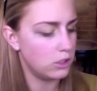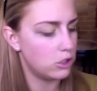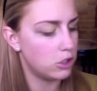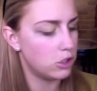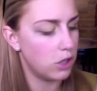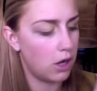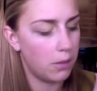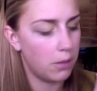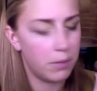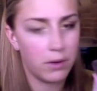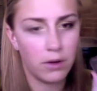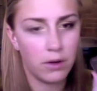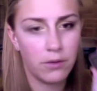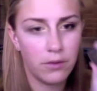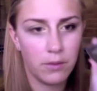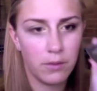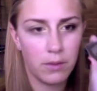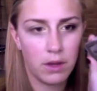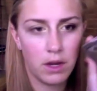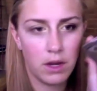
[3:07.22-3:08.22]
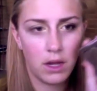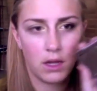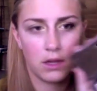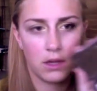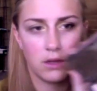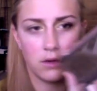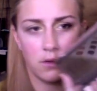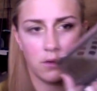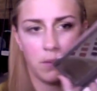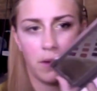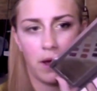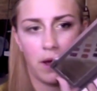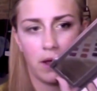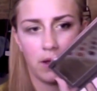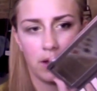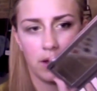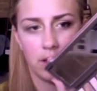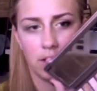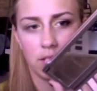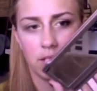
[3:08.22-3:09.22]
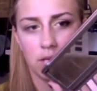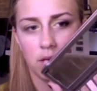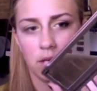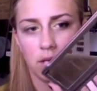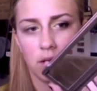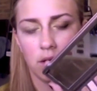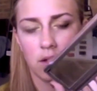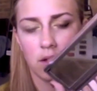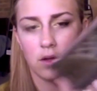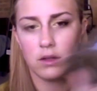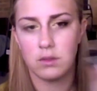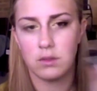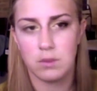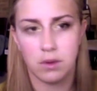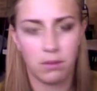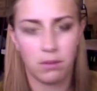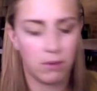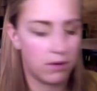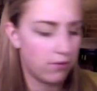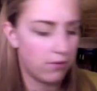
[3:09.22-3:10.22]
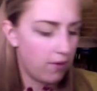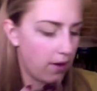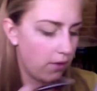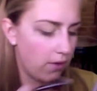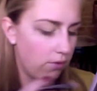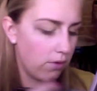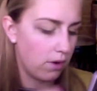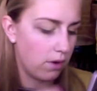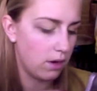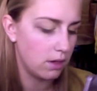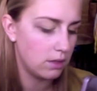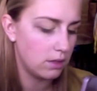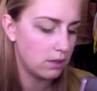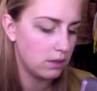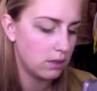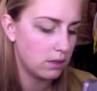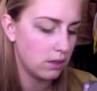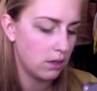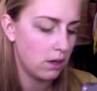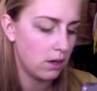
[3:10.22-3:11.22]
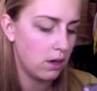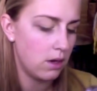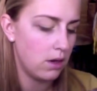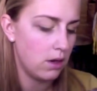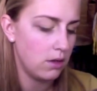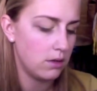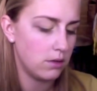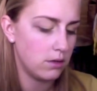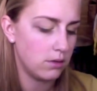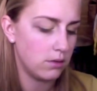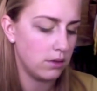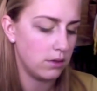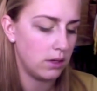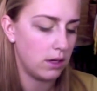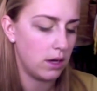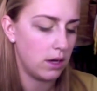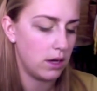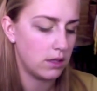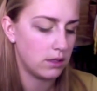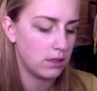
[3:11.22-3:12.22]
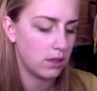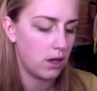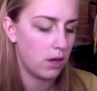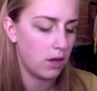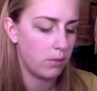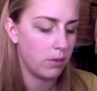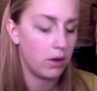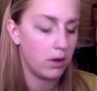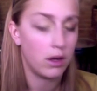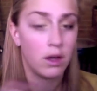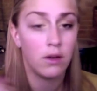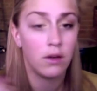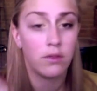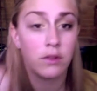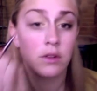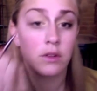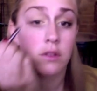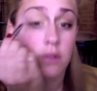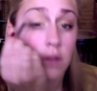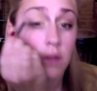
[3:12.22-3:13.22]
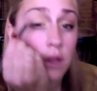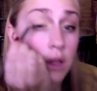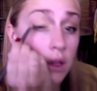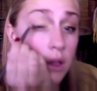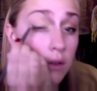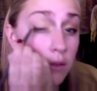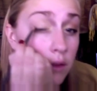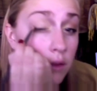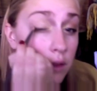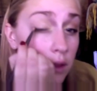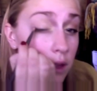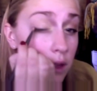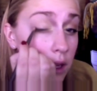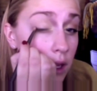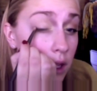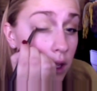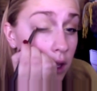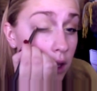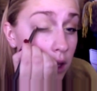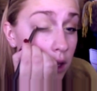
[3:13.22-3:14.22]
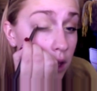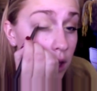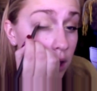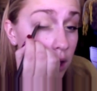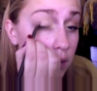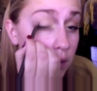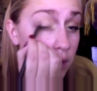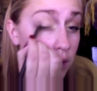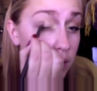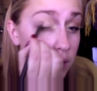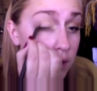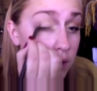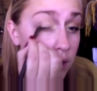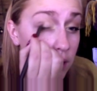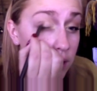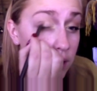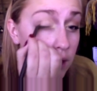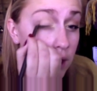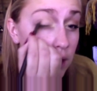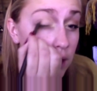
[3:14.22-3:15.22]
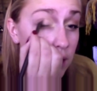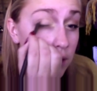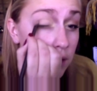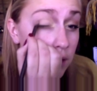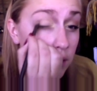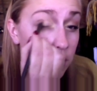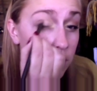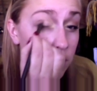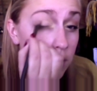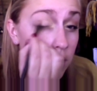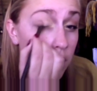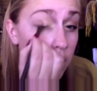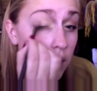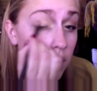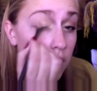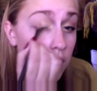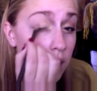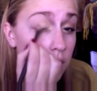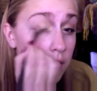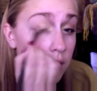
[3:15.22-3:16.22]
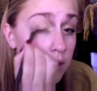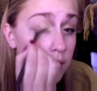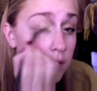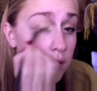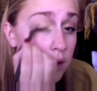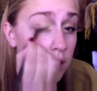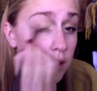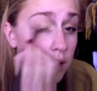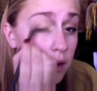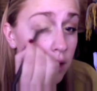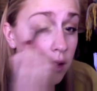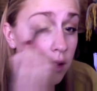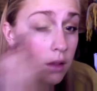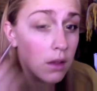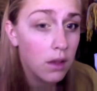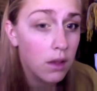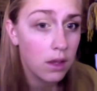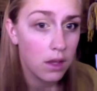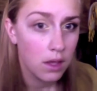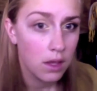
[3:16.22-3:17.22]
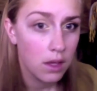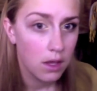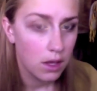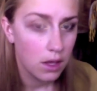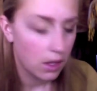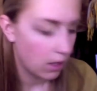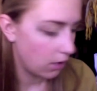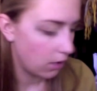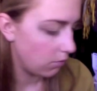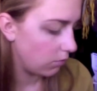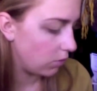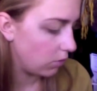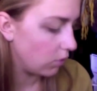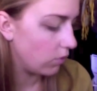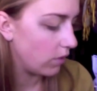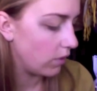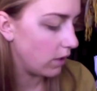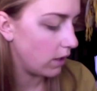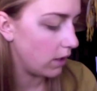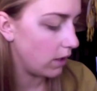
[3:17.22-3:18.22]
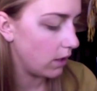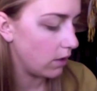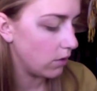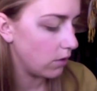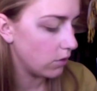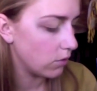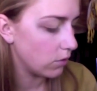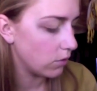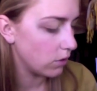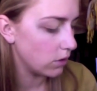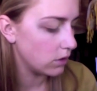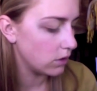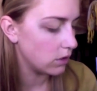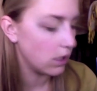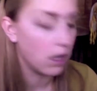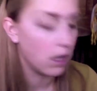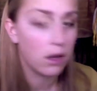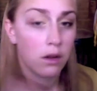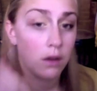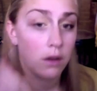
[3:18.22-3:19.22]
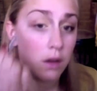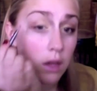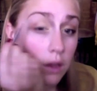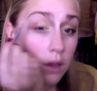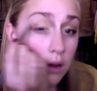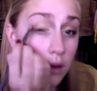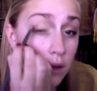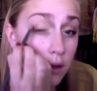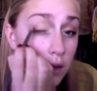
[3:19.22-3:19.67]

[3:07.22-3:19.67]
Chopper from the Naked 2 palette. It's one of my favorites. It's a really nice copper. It covers really evenly. I'm going to start that at the corner edge and move it in towards that green.